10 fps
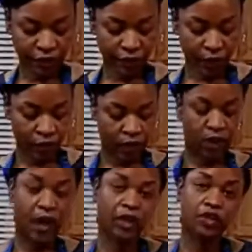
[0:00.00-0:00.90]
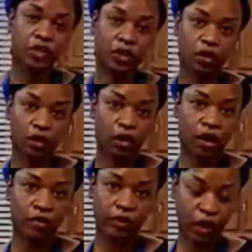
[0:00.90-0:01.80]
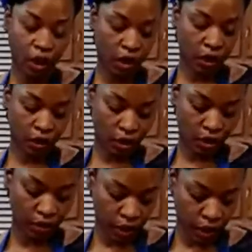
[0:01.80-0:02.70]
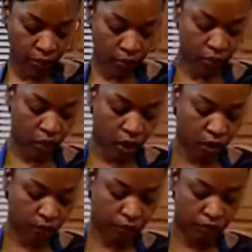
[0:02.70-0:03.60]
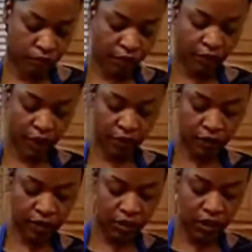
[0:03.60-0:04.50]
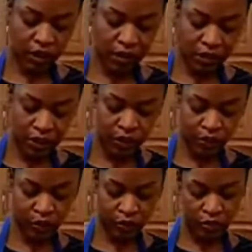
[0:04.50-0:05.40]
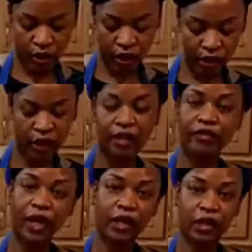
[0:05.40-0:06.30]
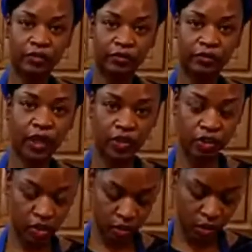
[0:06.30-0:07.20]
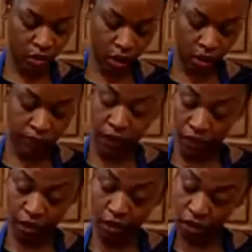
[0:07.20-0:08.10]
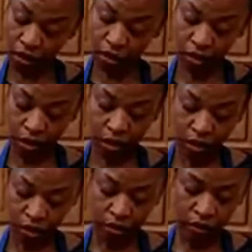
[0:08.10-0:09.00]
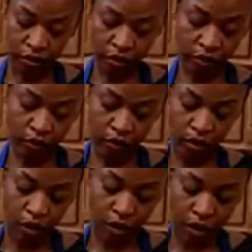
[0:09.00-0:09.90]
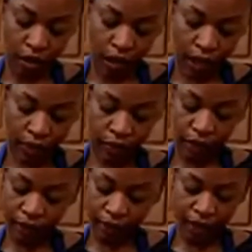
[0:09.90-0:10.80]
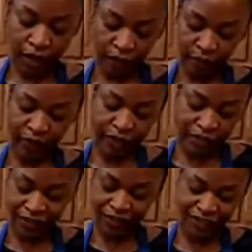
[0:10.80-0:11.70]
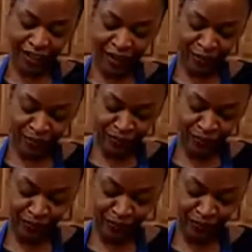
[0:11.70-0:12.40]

If I want the texture of the garlic, then I will leave it like this. And this is a stew, so I like to have a lot of different textures in the stew. I do like my garlic pressed, and